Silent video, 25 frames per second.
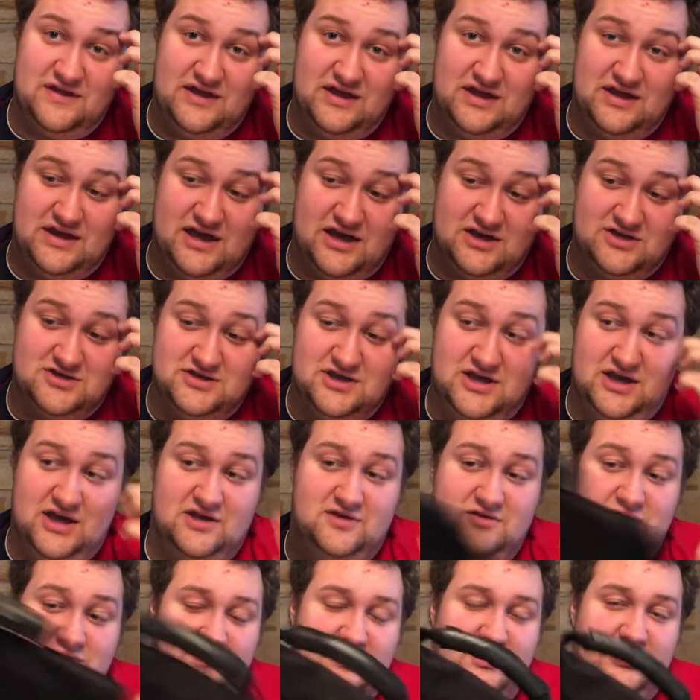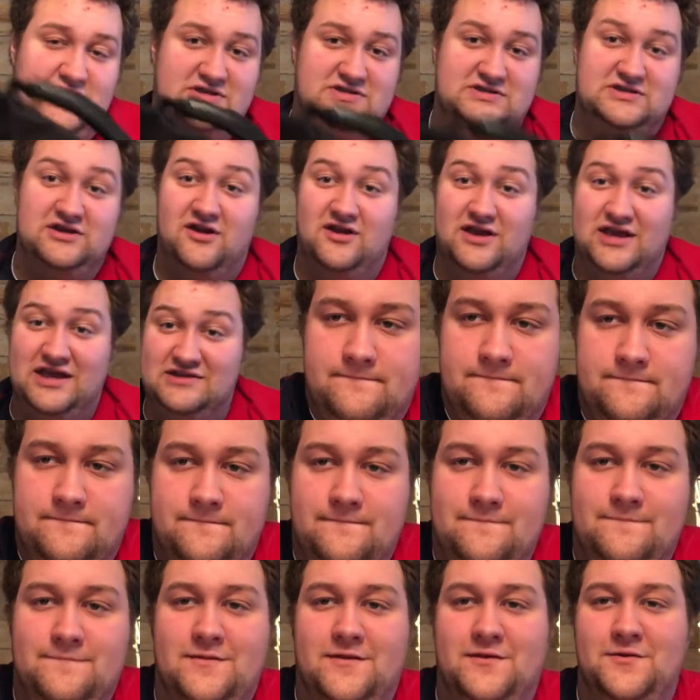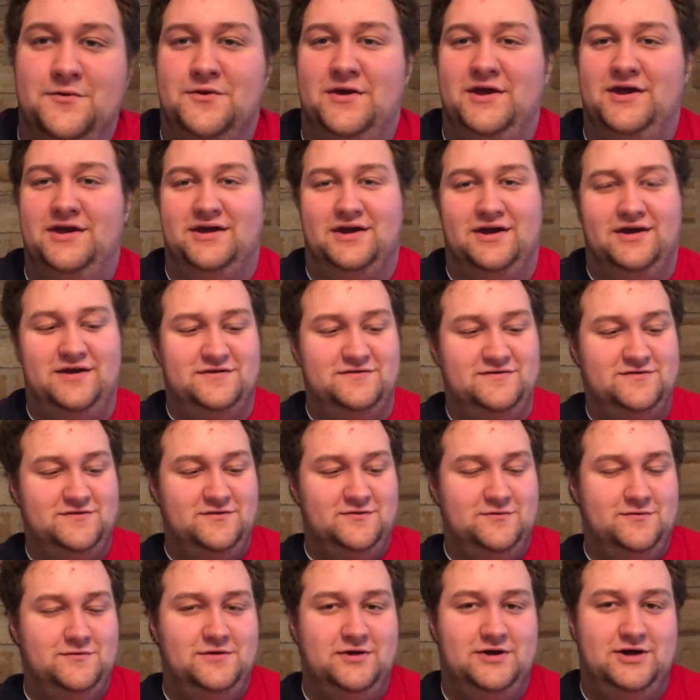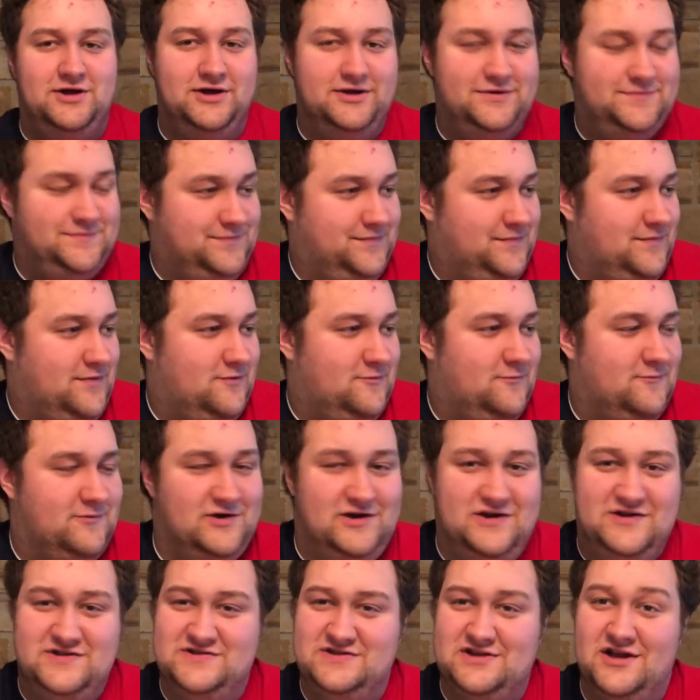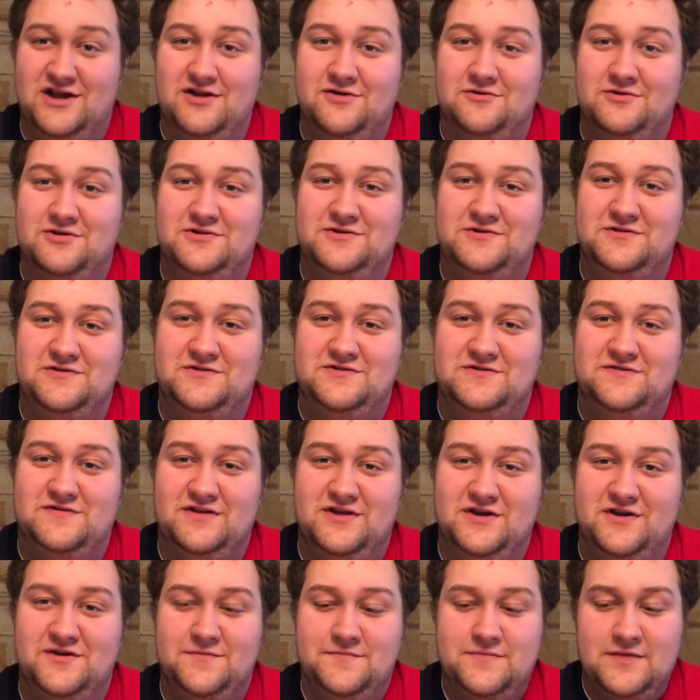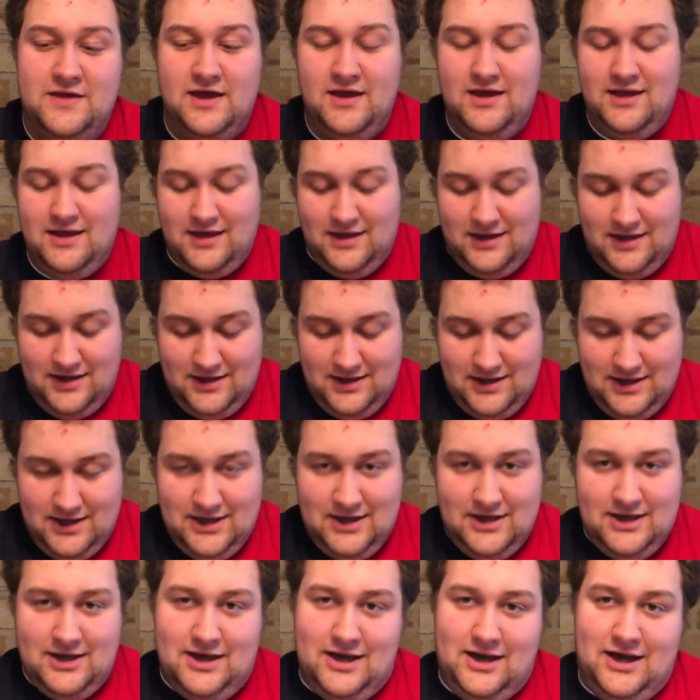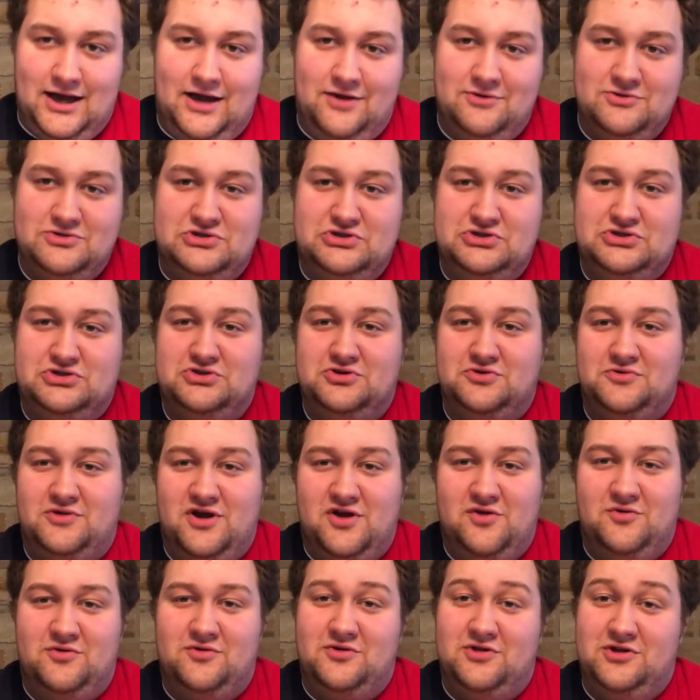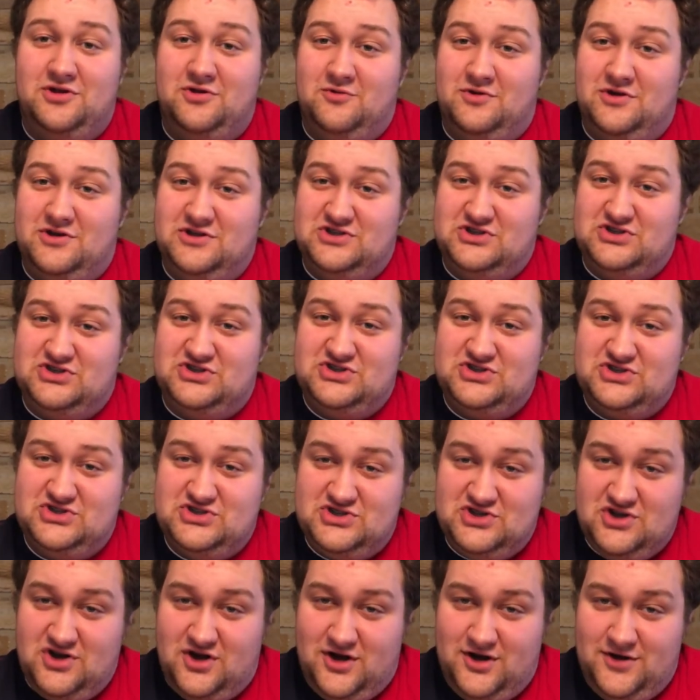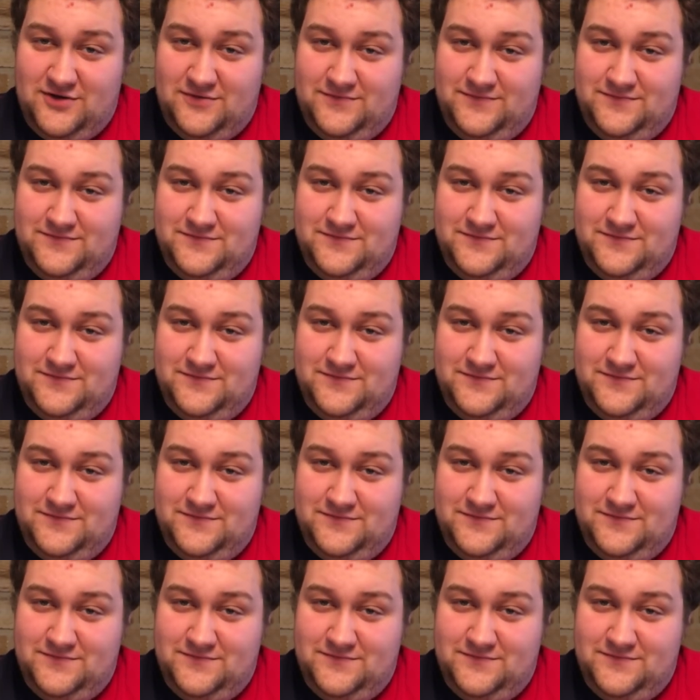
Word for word: they can actually handle a uh, CRK. Okay guys, so uh, when I decided I wanted to do this video, I wasn't sure where I really wanted to start.